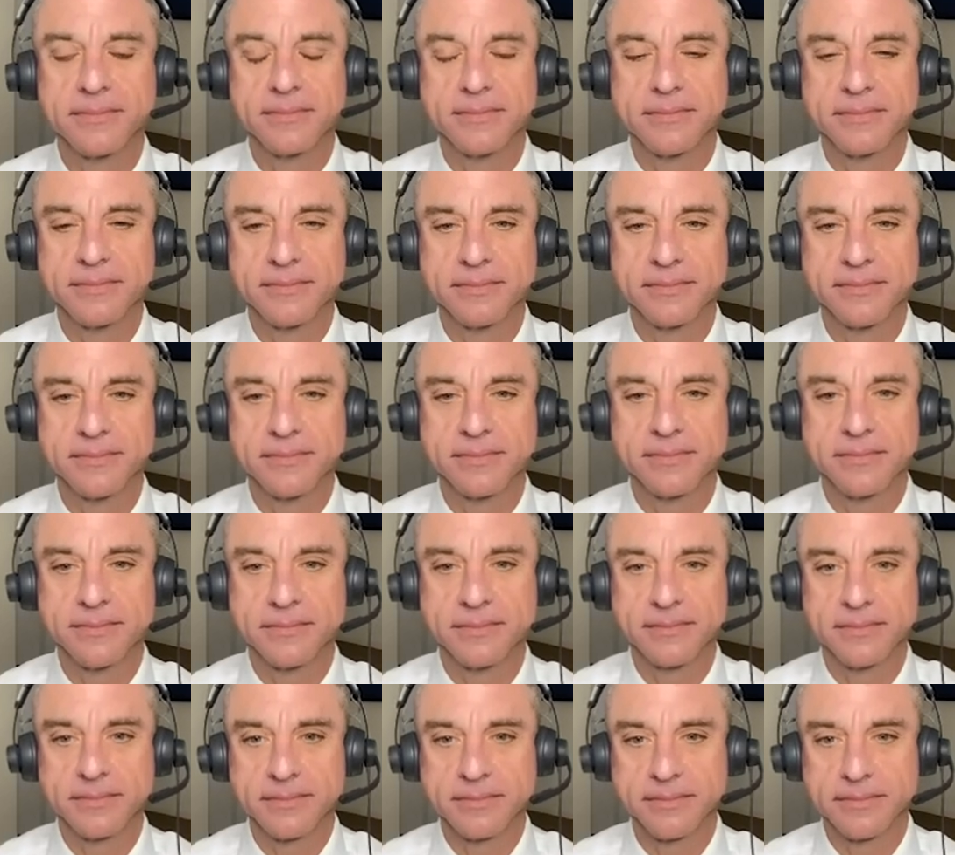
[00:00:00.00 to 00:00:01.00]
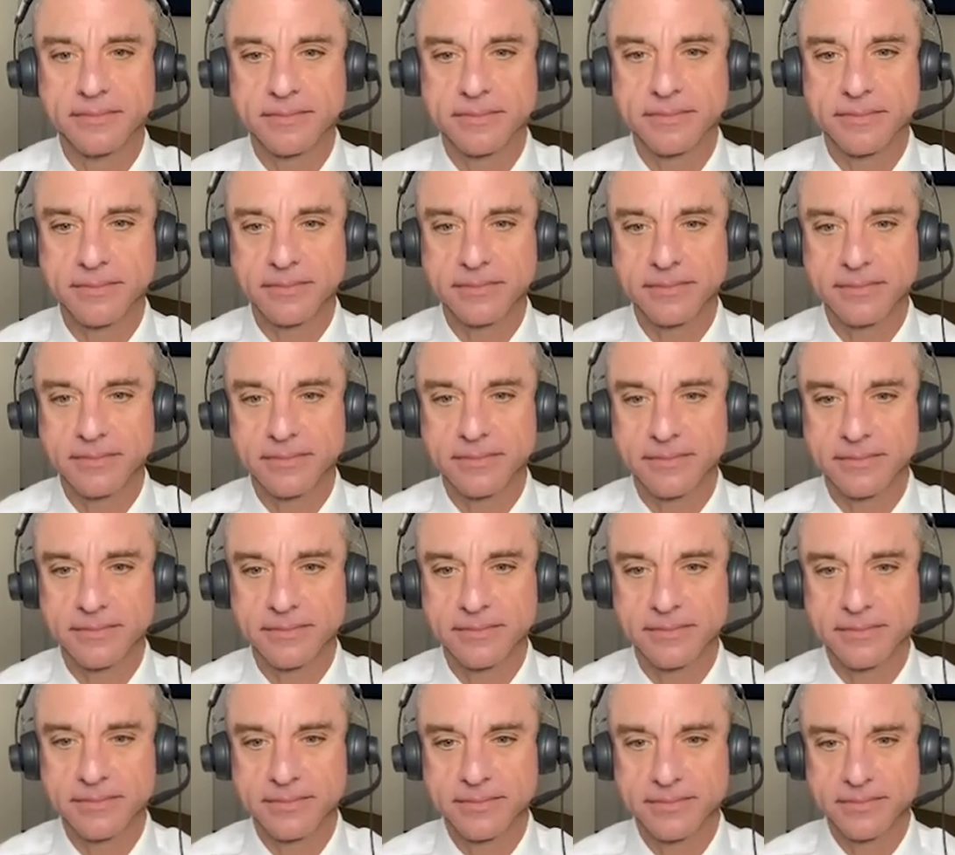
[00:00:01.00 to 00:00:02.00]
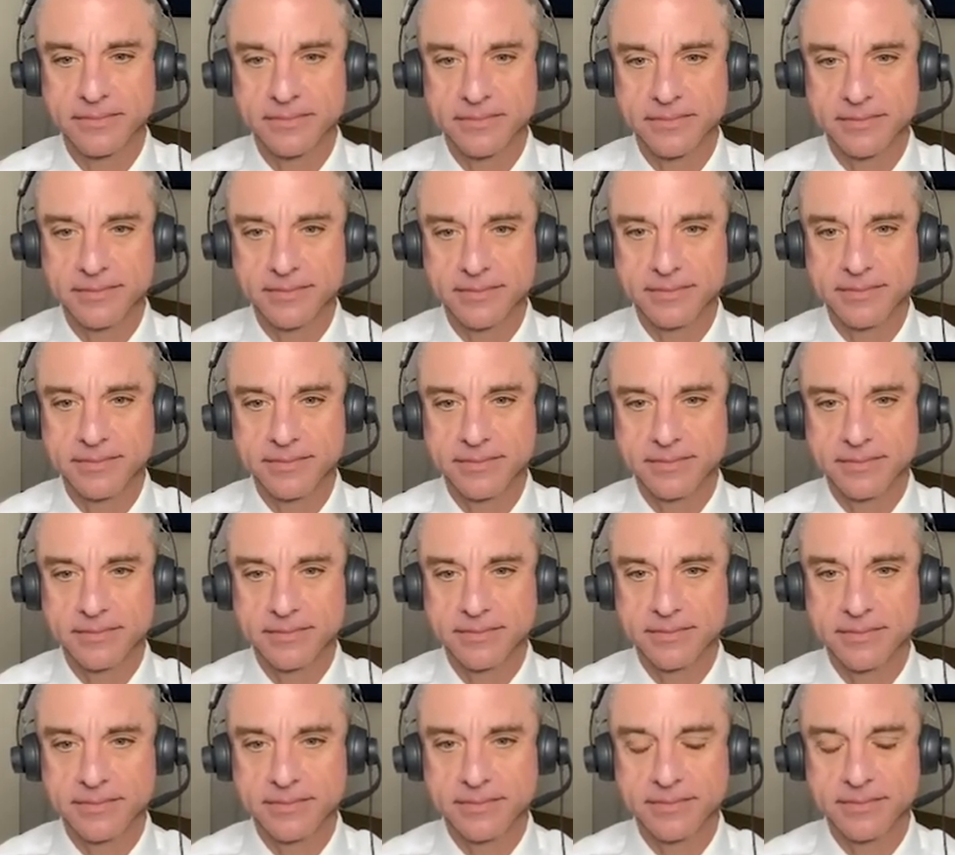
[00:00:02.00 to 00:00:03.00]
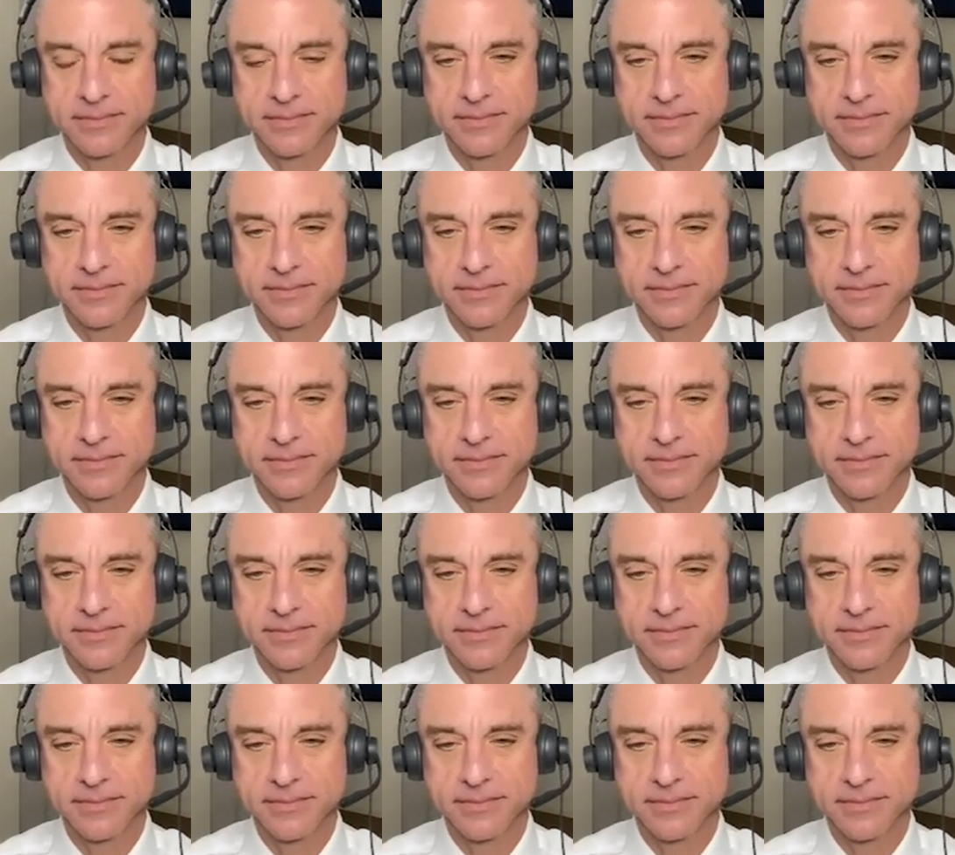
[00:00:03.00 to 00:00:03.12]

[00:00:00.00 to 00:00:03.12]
No words are spoken by the person on screen.